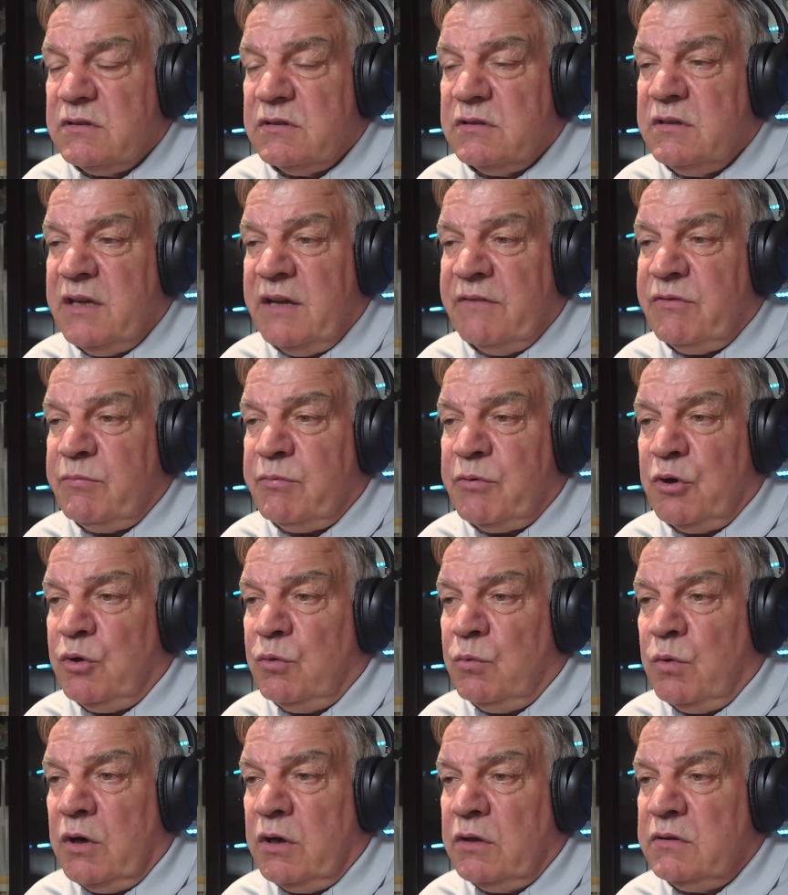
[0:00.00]
never
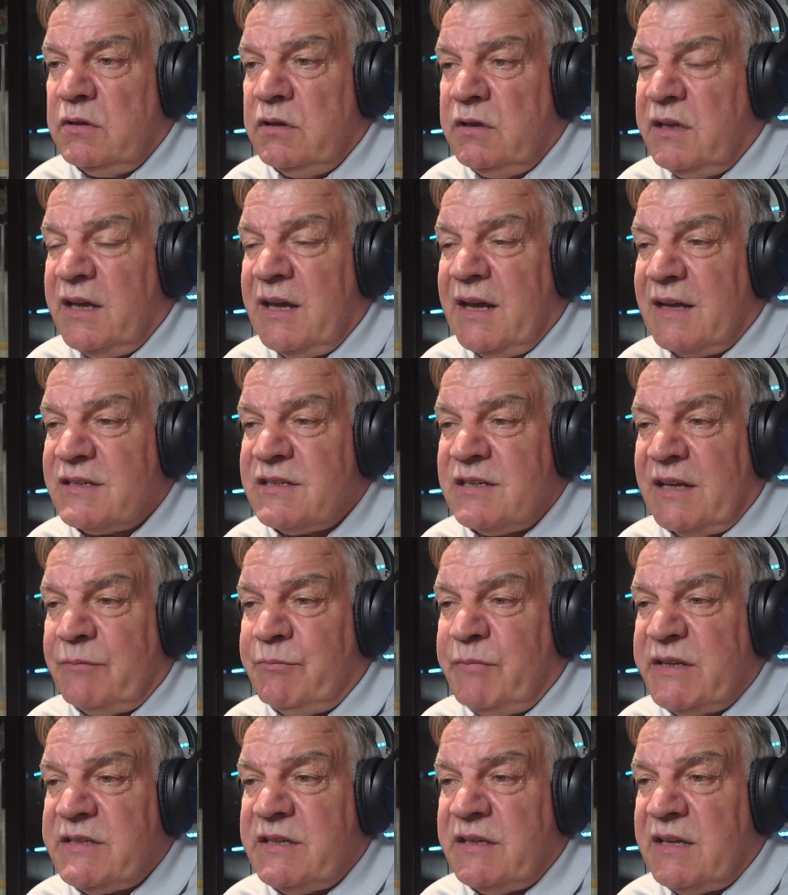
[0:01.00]
broke one, and they actually
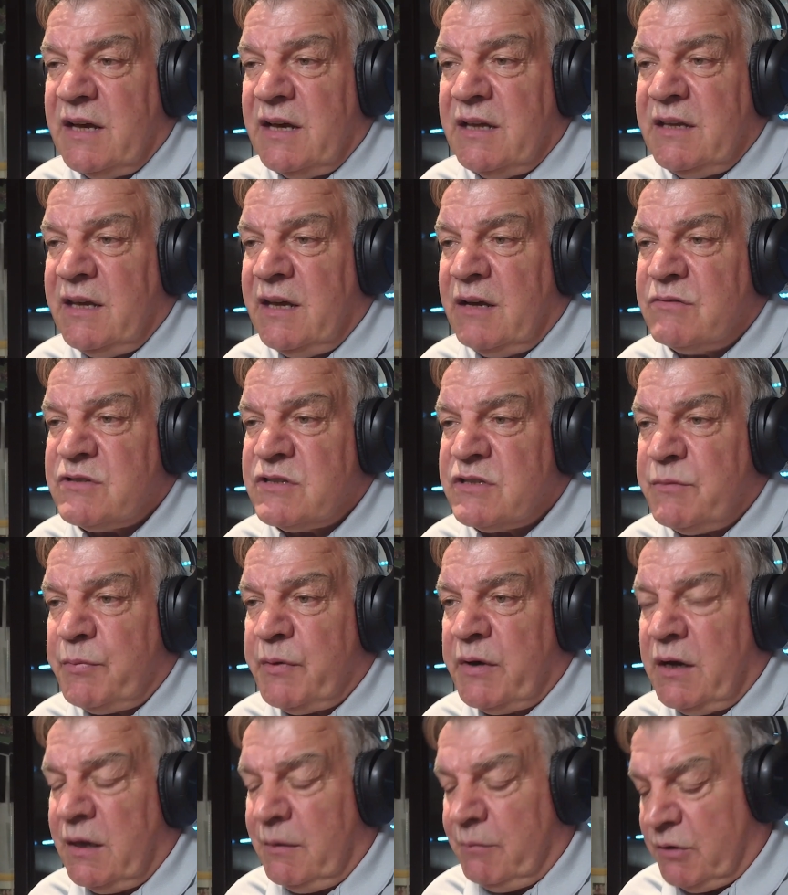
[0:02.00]
admitted that in the Houses of
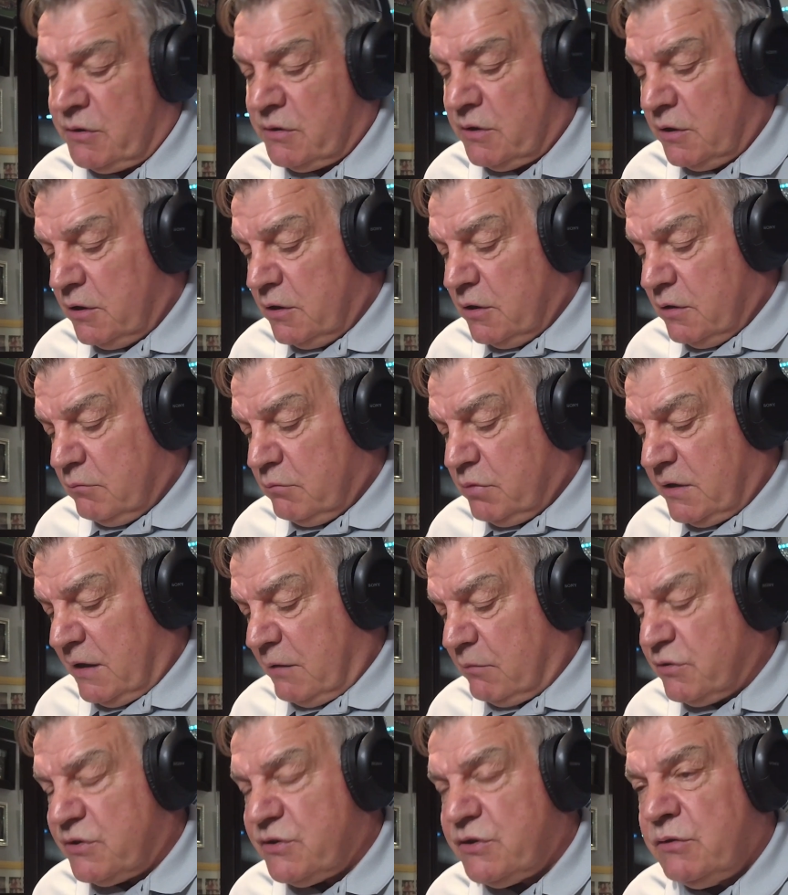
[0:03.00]
Parliament. But
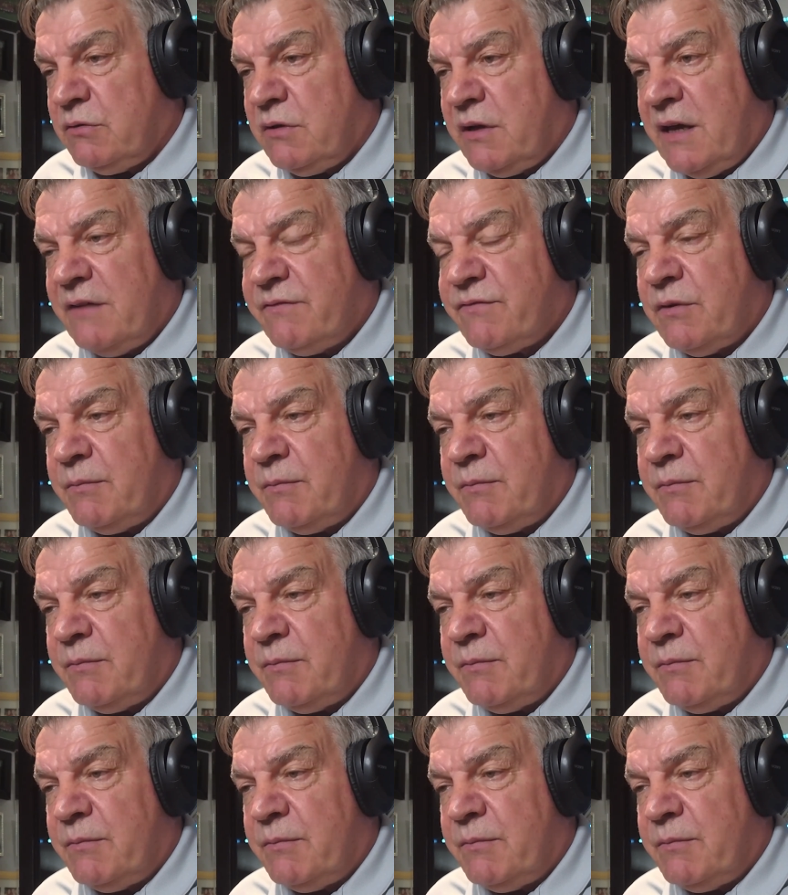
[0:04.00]
that was too late for